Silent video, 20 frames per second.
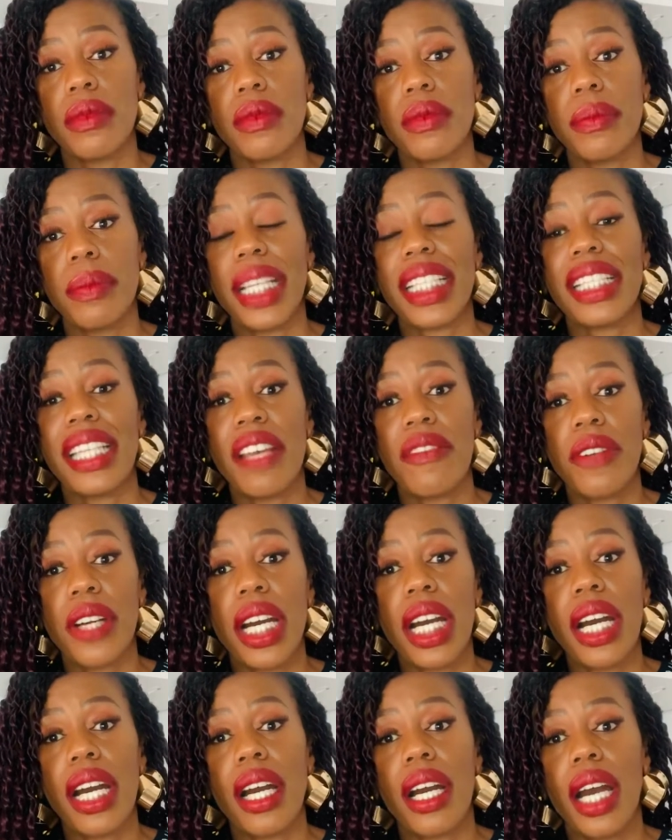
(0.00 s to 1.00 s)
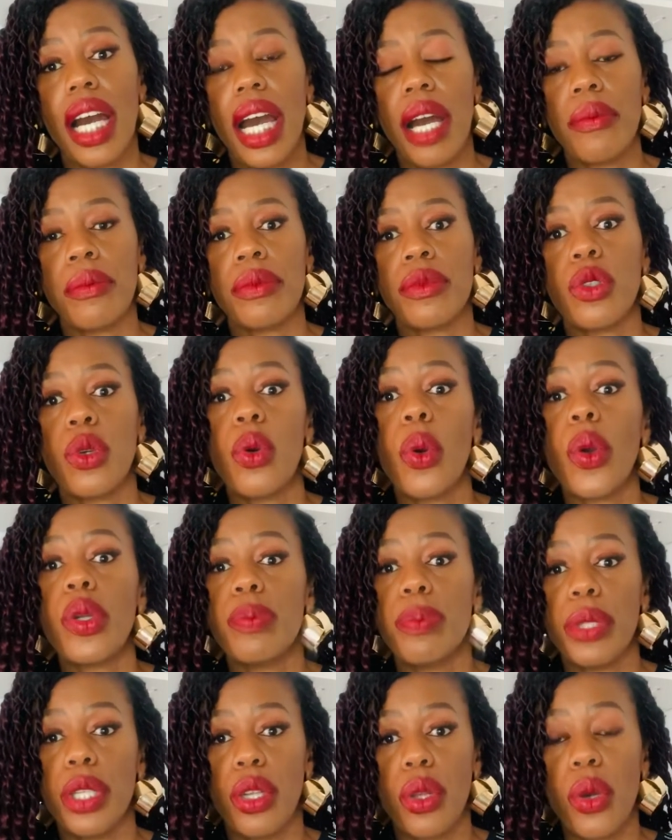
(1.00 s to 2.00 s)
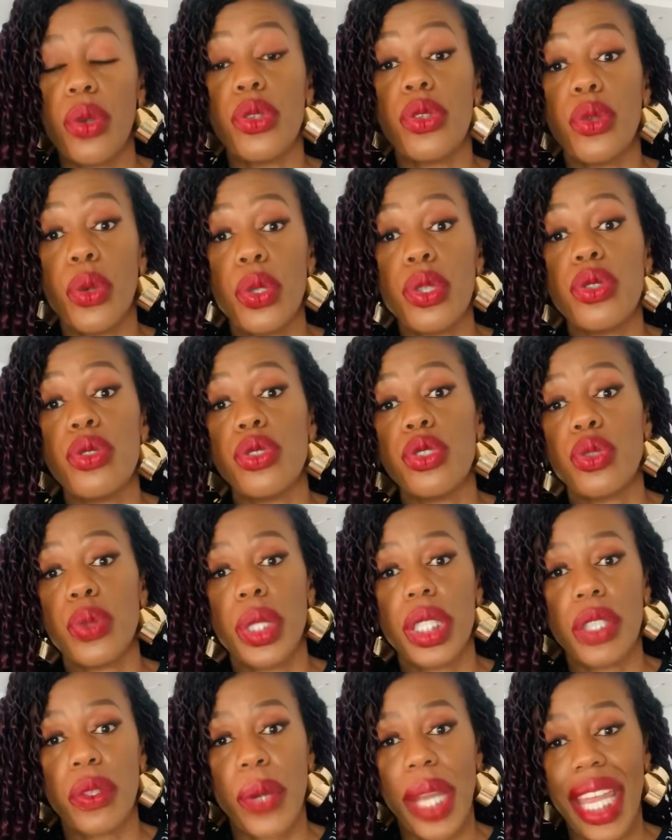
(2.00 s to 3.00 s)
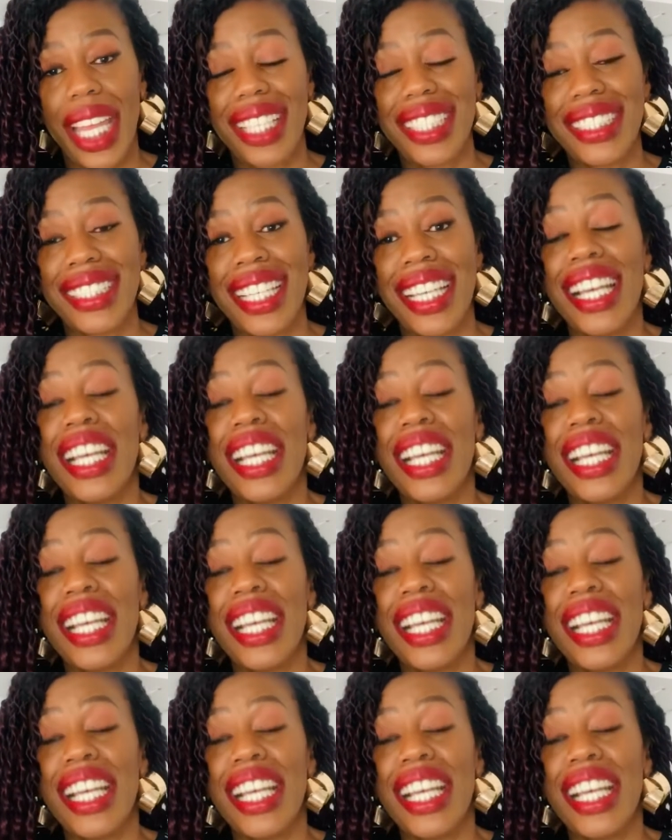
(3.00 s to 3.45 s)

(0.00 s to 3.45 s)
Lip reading: But never quote below your usual rate